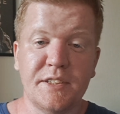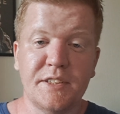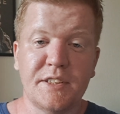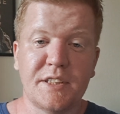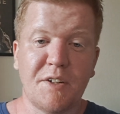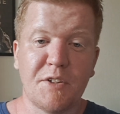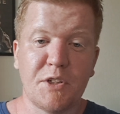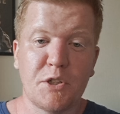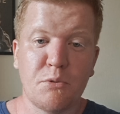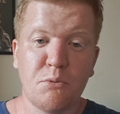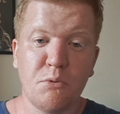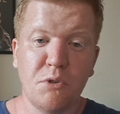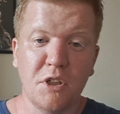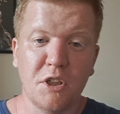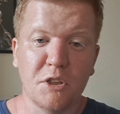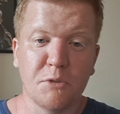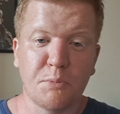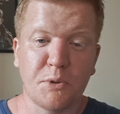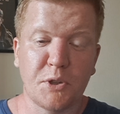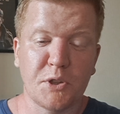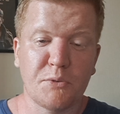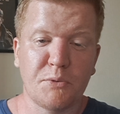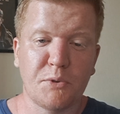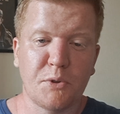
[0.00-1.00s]
Savage World,
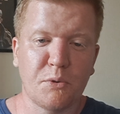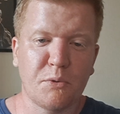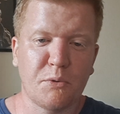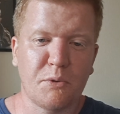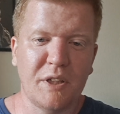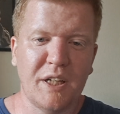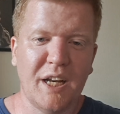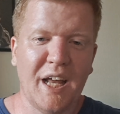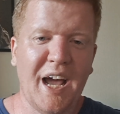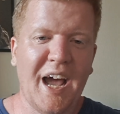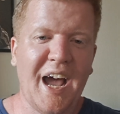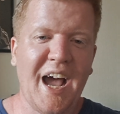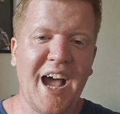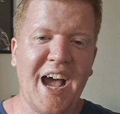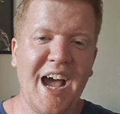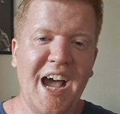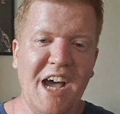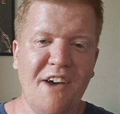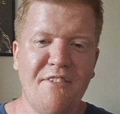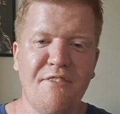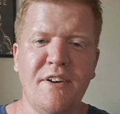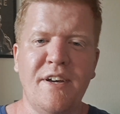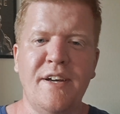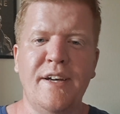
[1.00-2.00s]
because we don't really
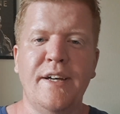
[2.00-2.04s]
have